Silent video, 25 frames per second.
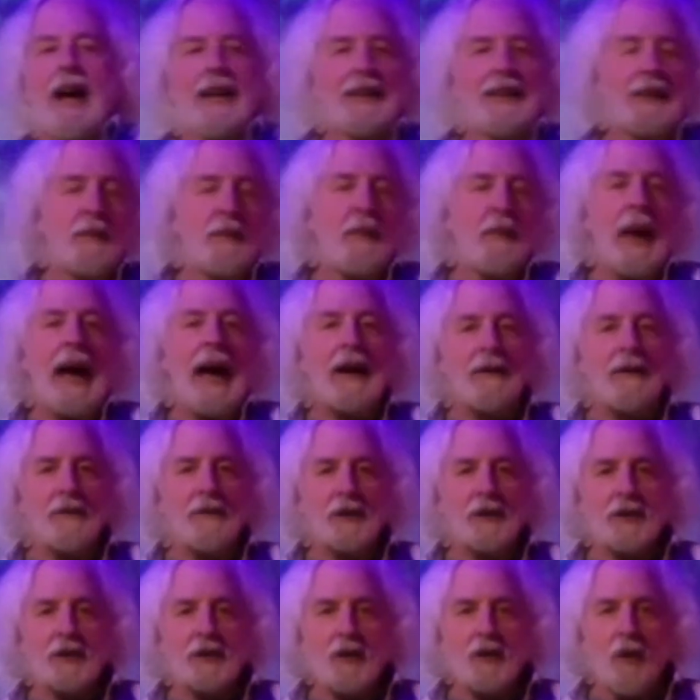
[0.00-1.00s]
the back of
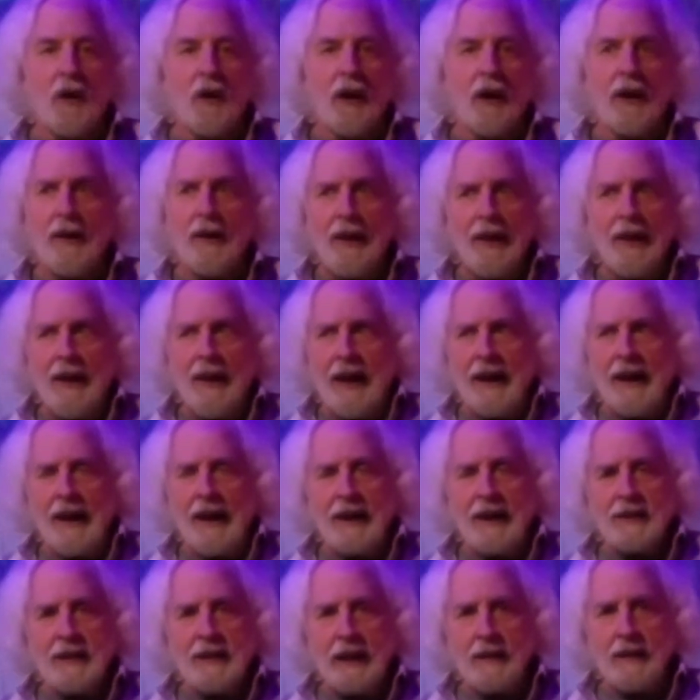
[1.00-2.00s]
the store. And I
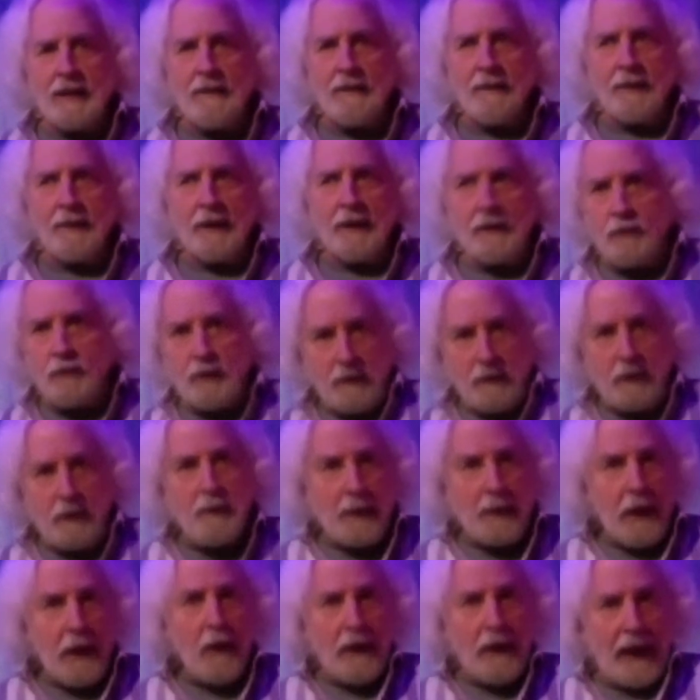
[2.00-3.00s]
said, would it
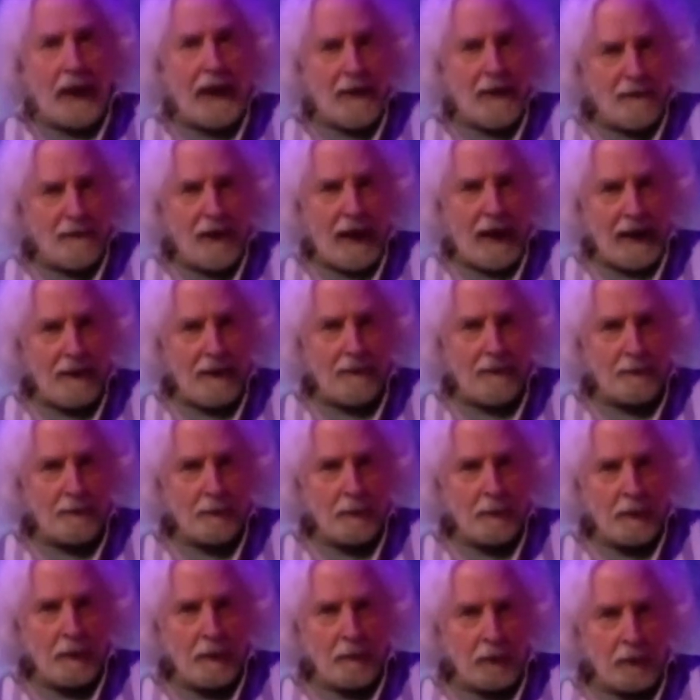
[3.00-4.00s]
be okay if I
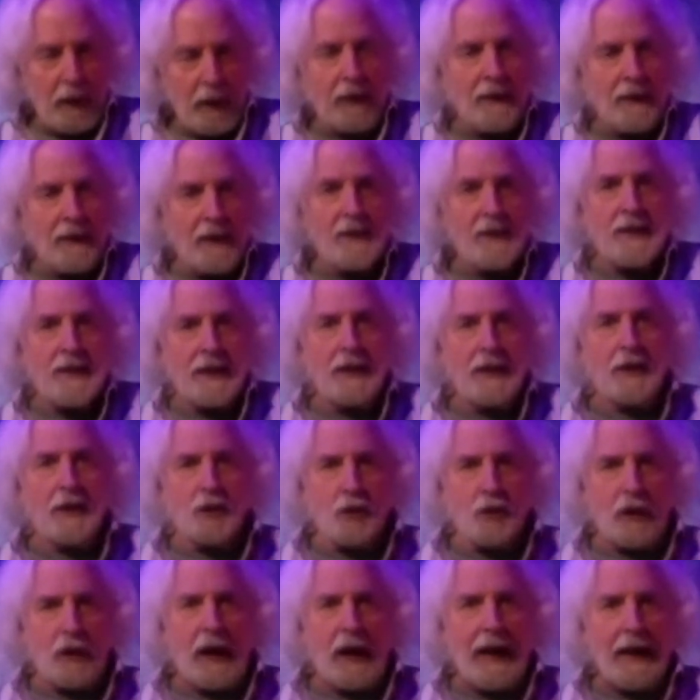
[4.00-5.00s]
plugged this in and
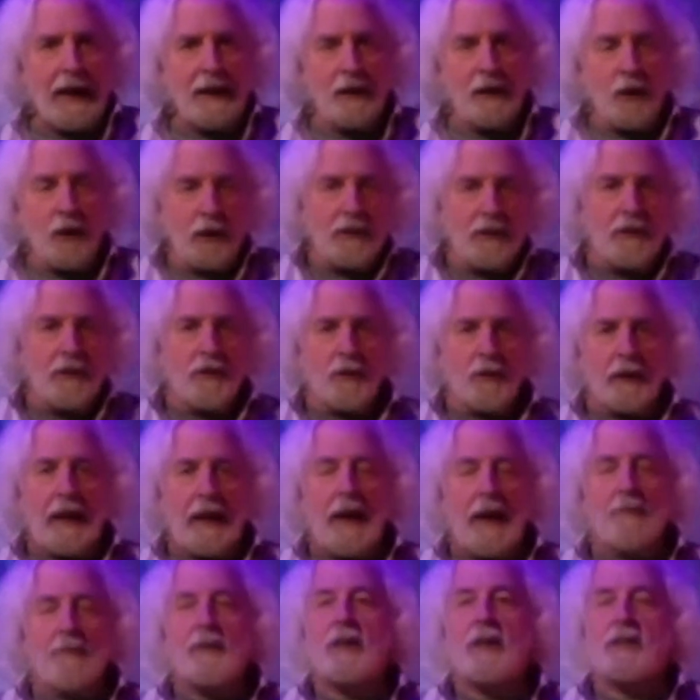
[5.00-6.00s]
try it and hooked it to an
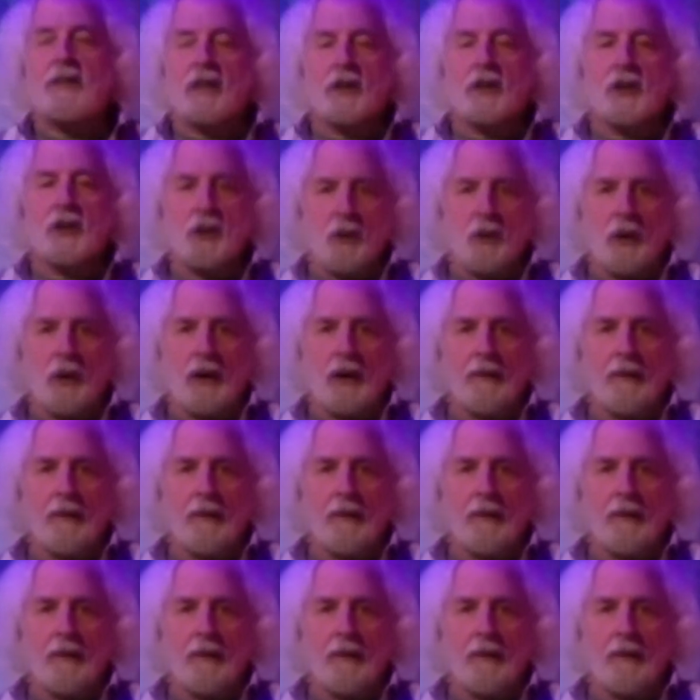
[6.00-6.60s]
amp? They said, sure.